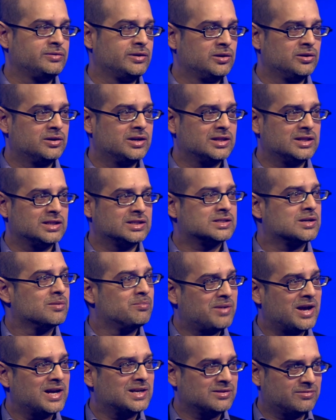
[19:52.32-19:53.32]
if you look at this
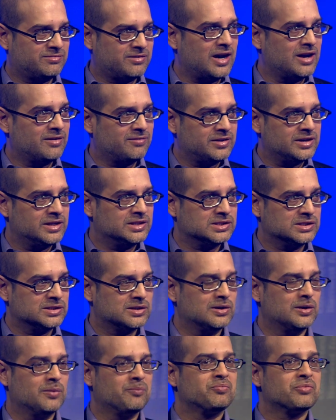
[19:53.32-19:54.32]
compared to five years
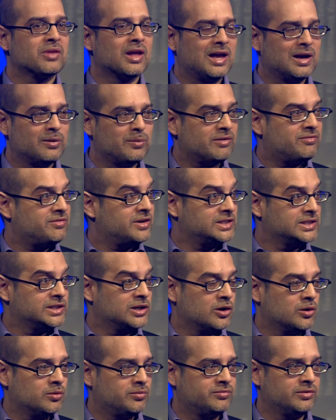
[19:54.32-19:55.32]
ago, we're very
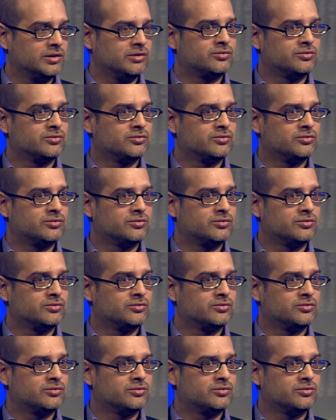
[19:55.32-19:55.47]
hopeful.